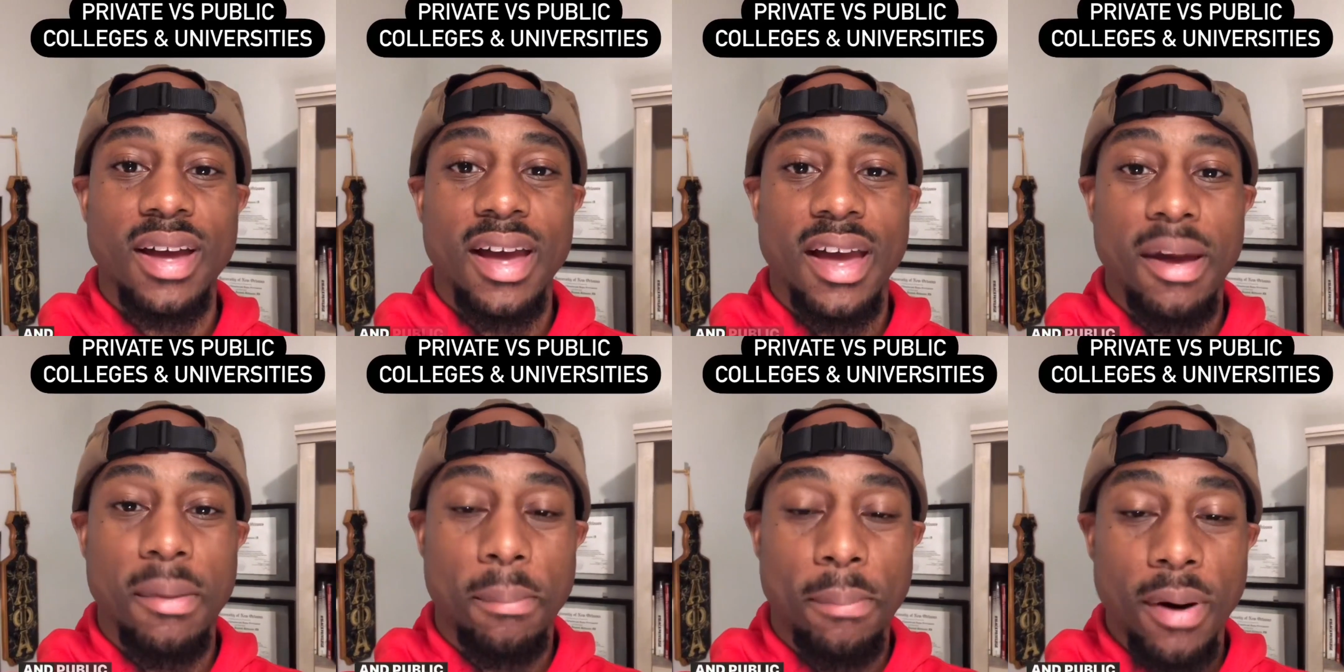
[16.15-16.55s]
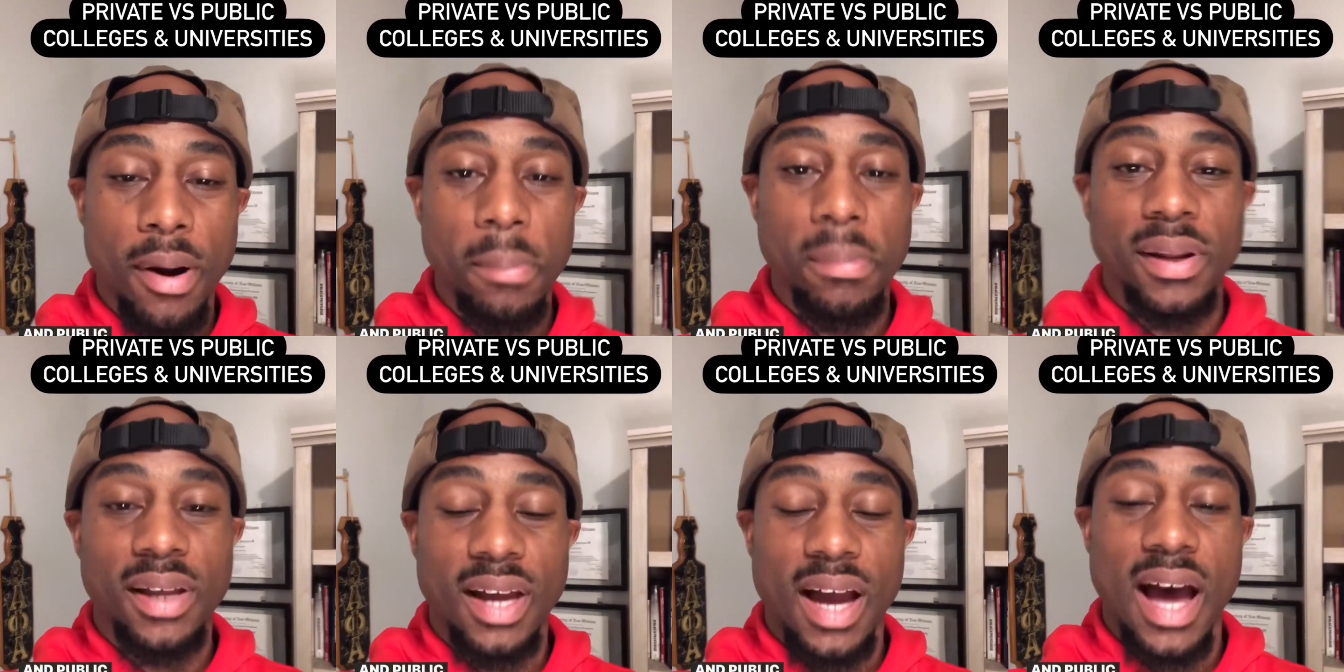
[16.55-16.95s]
and
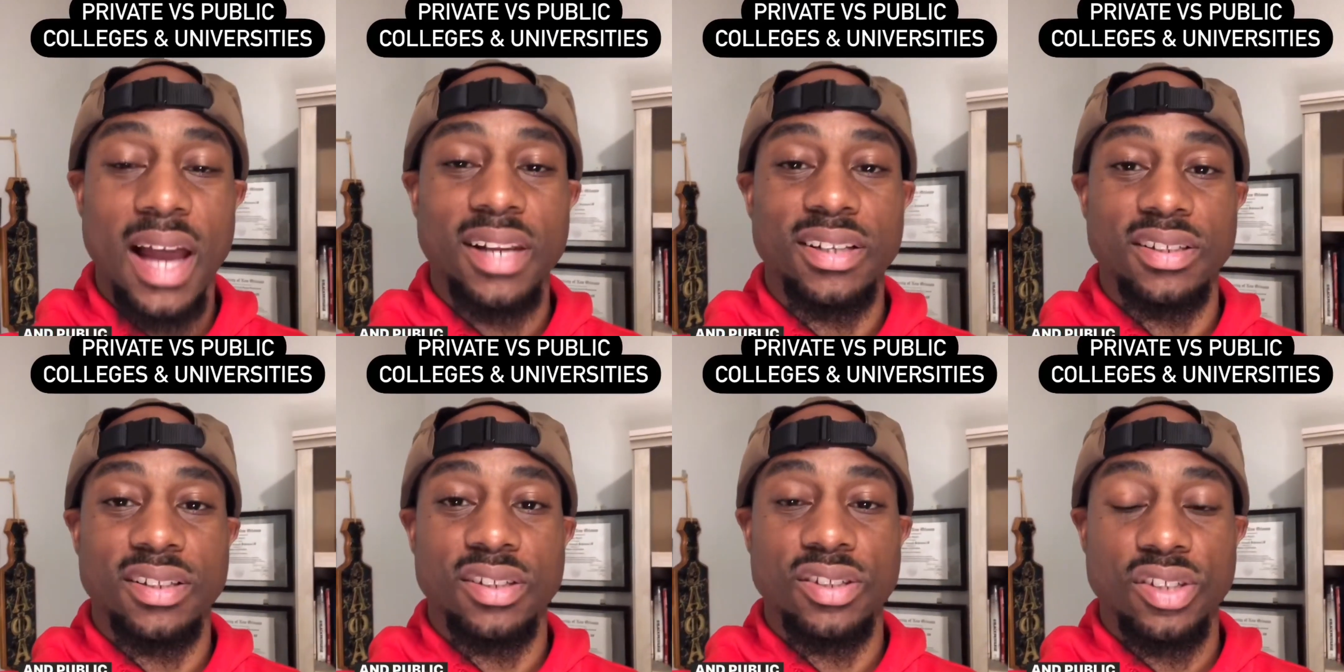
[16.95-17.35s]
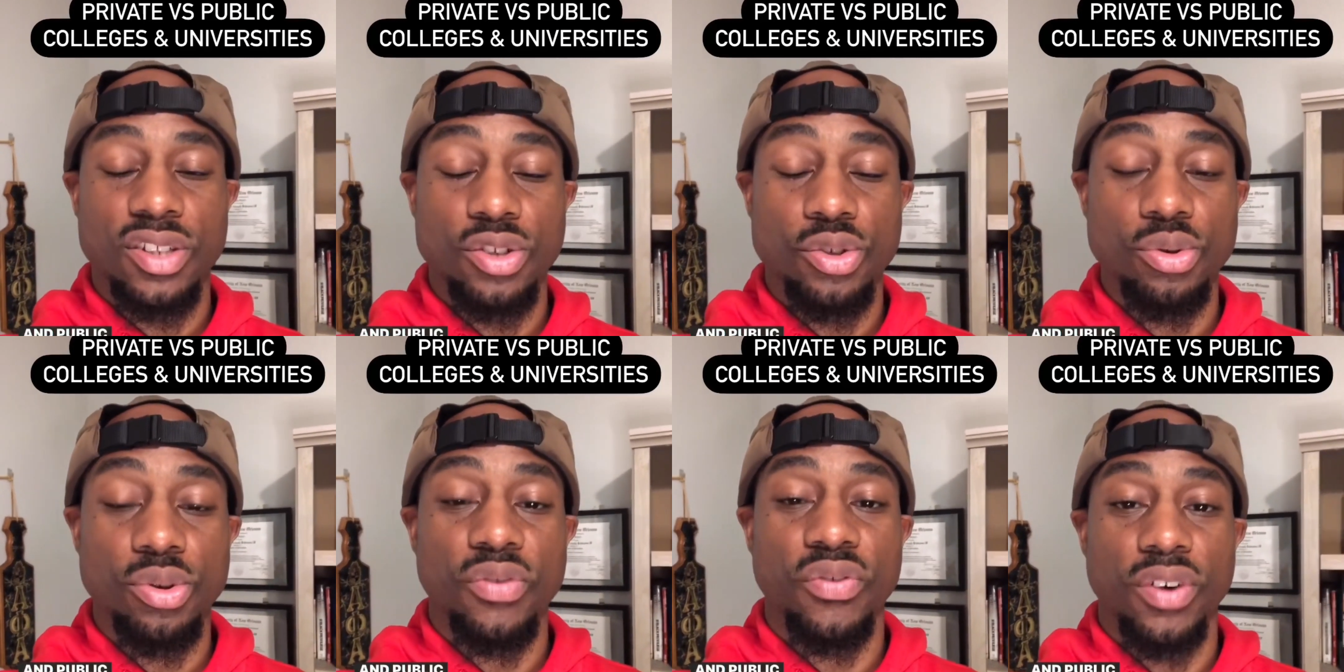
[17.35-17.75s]
public colleges
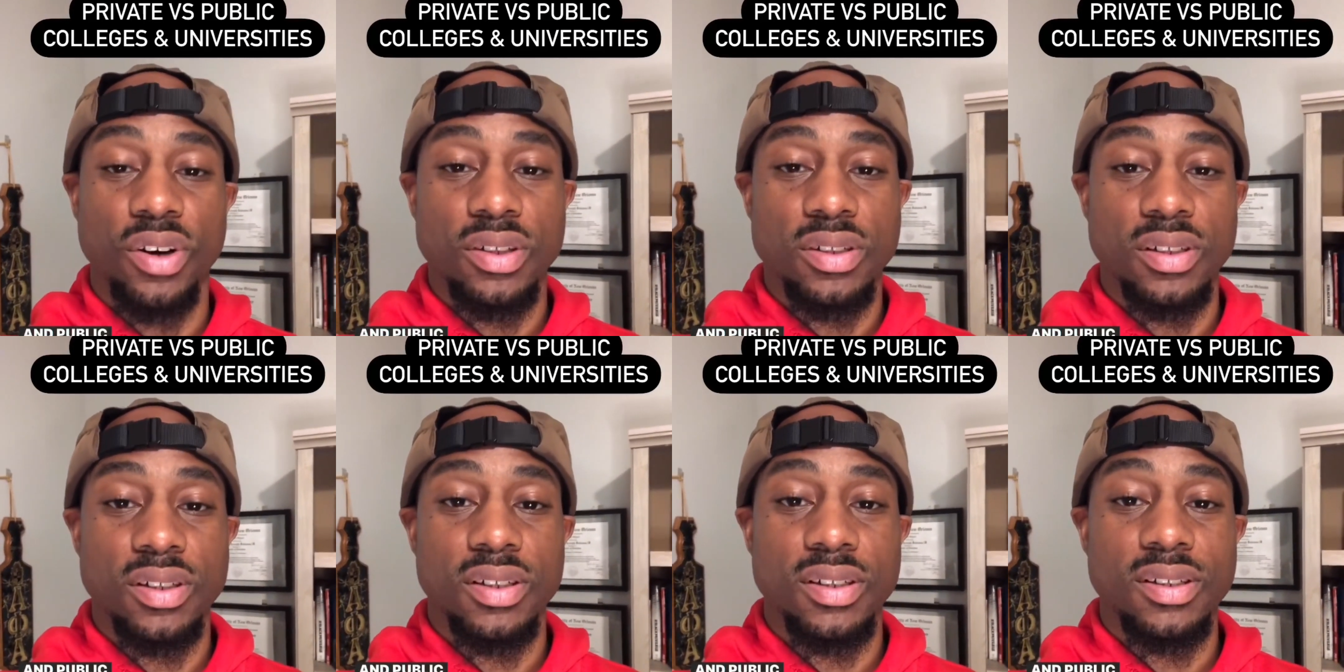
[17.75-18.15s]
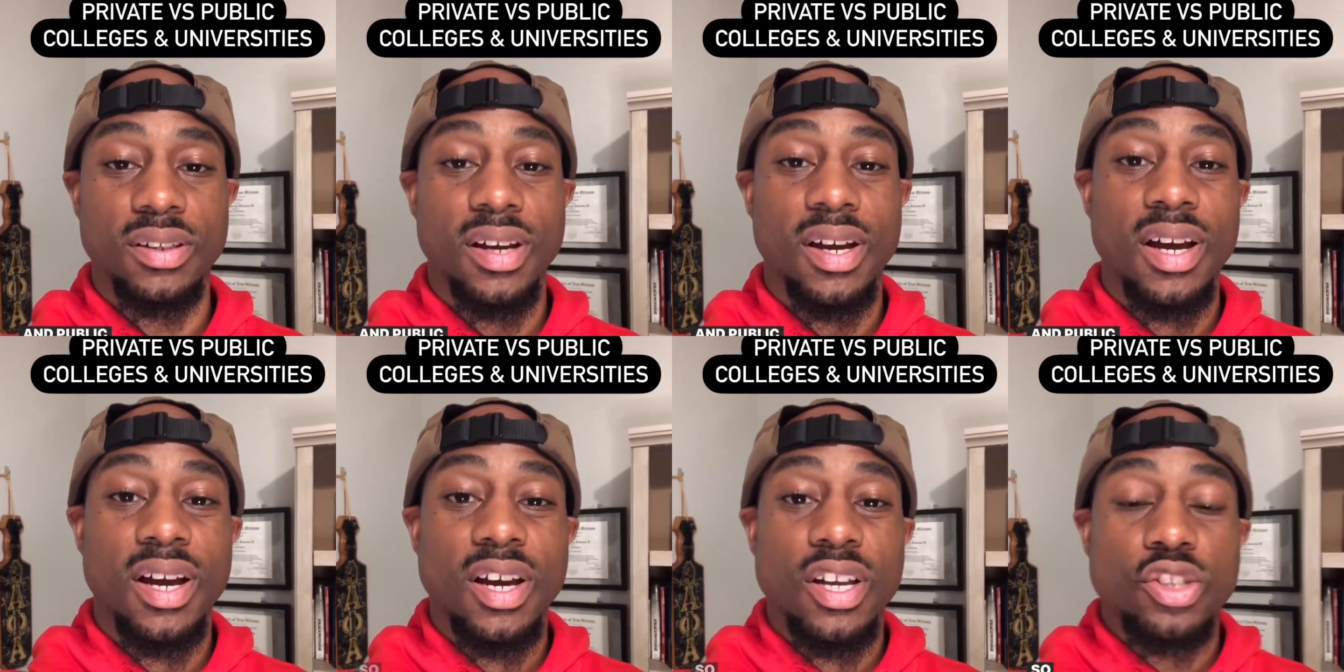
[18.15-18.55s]
and universities.
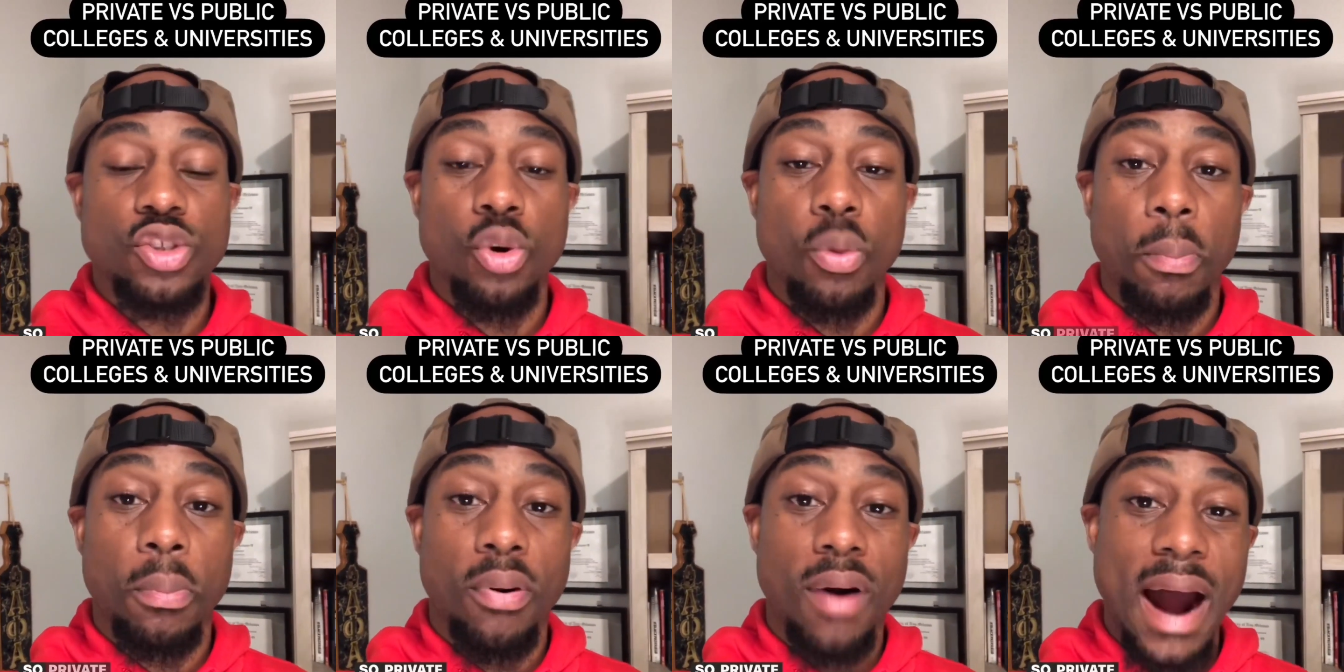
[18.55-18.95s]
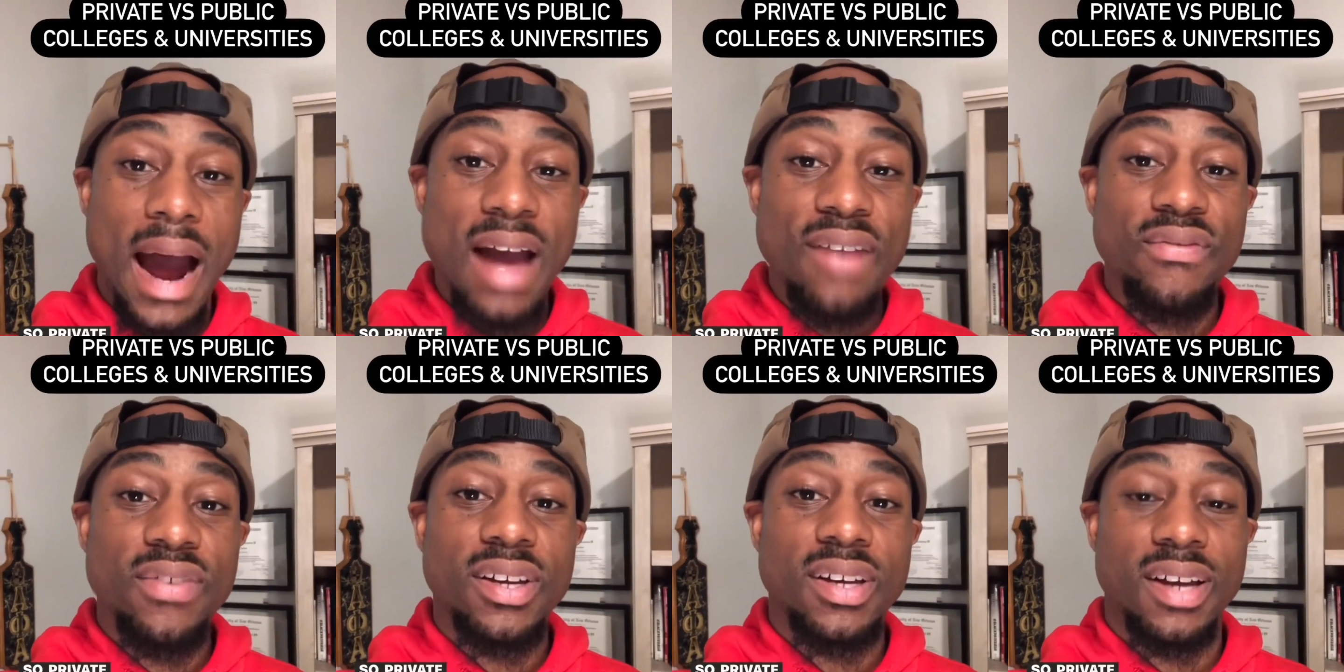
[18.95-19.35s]
So
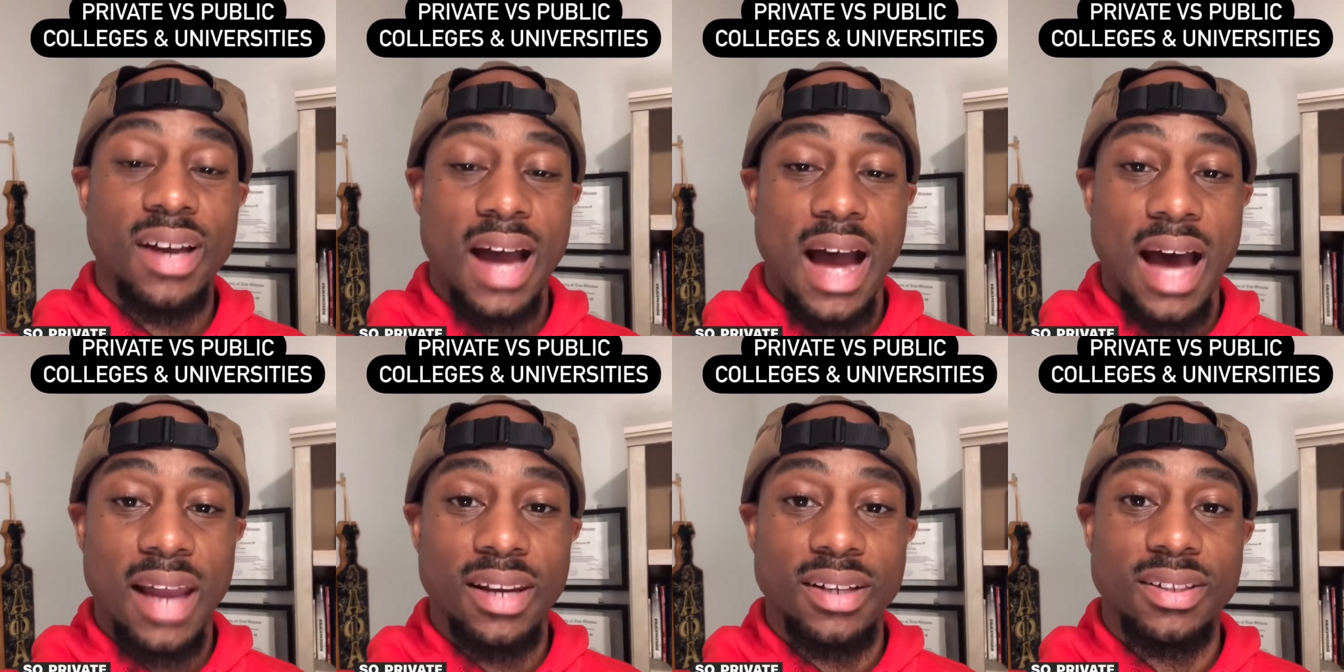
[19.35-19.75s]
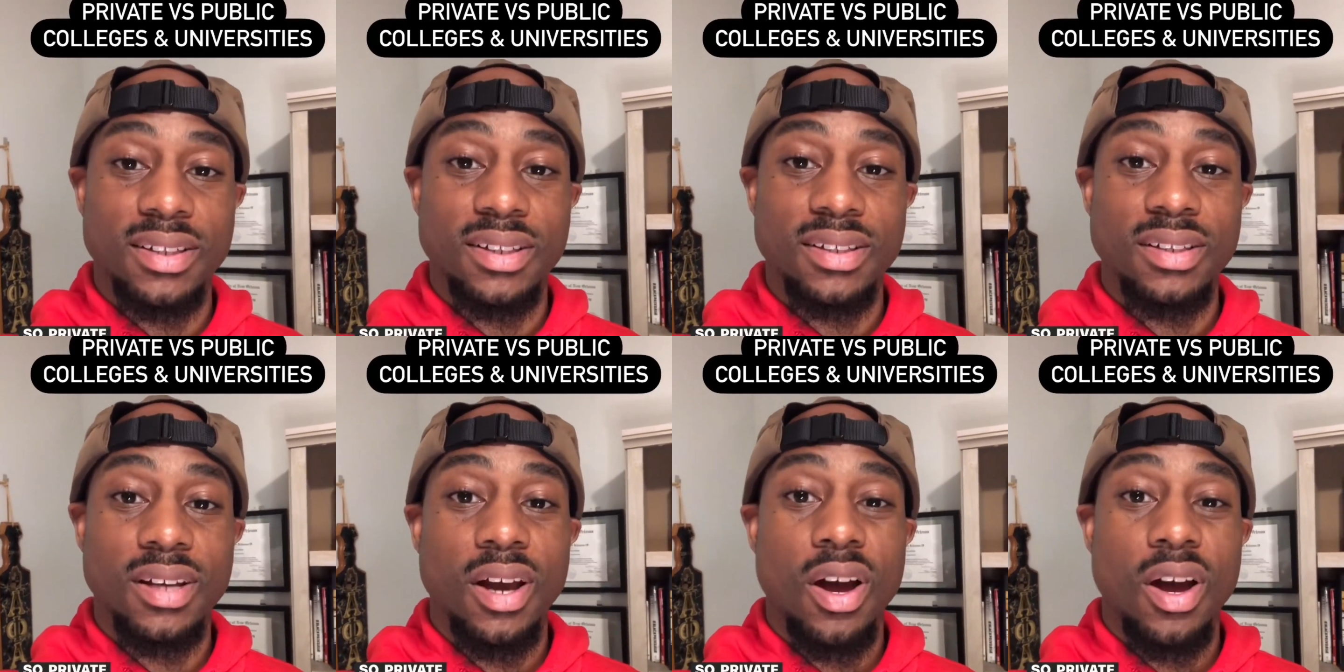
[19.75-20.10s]
private colleges